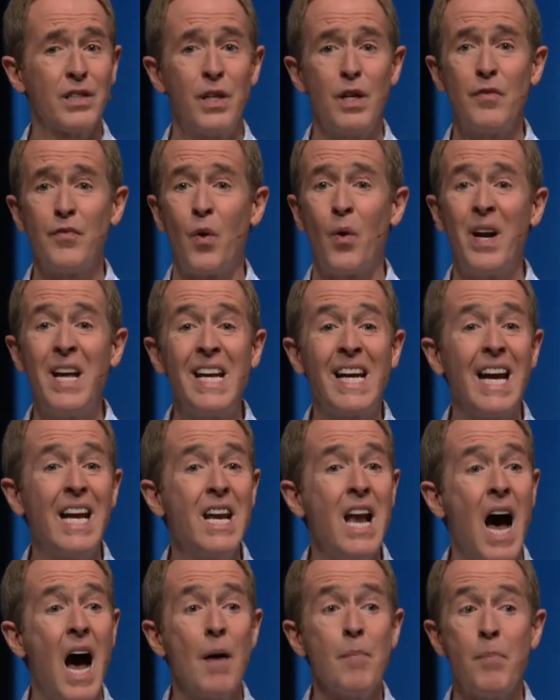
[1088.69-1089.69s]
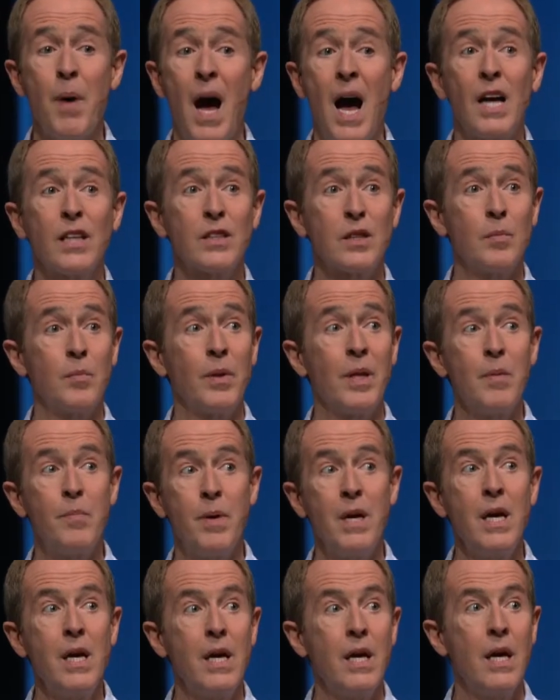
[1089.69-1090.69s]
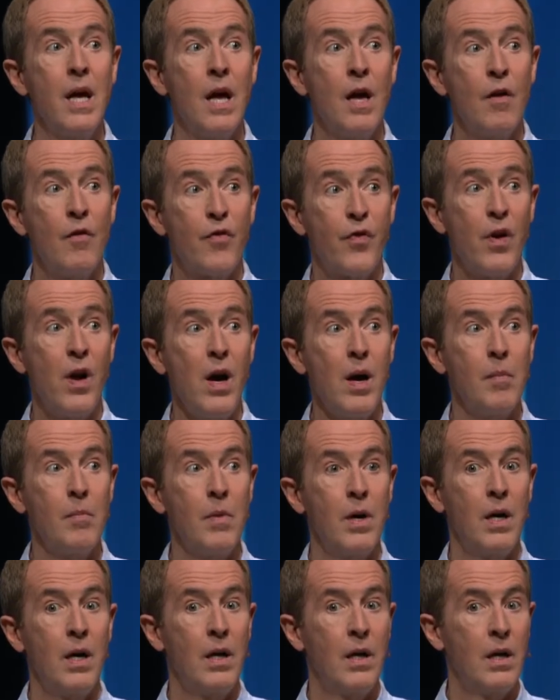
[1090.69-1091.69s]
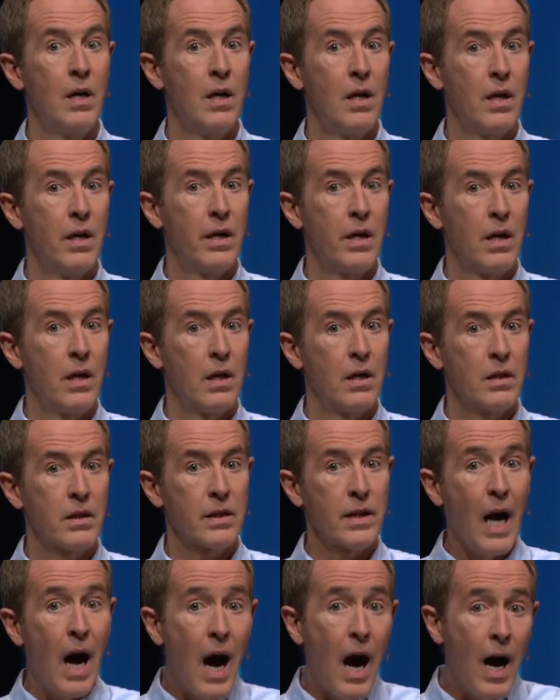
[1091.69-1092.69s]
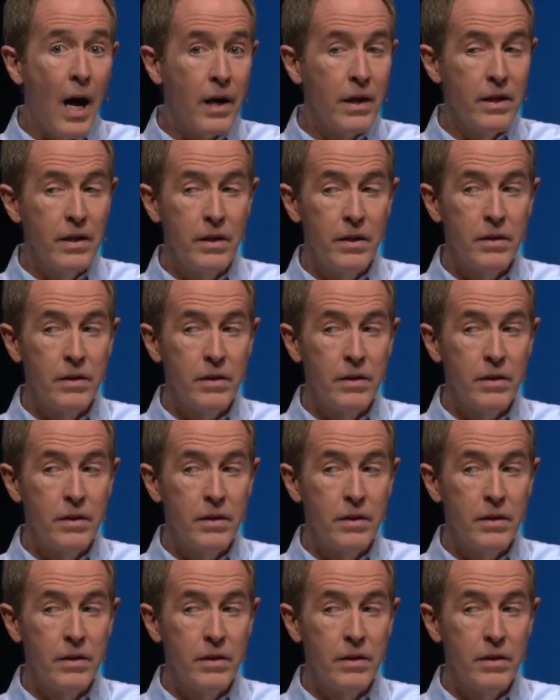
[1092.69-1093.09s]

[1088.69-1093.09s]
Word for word: Therefore, he cannot possibly be from God.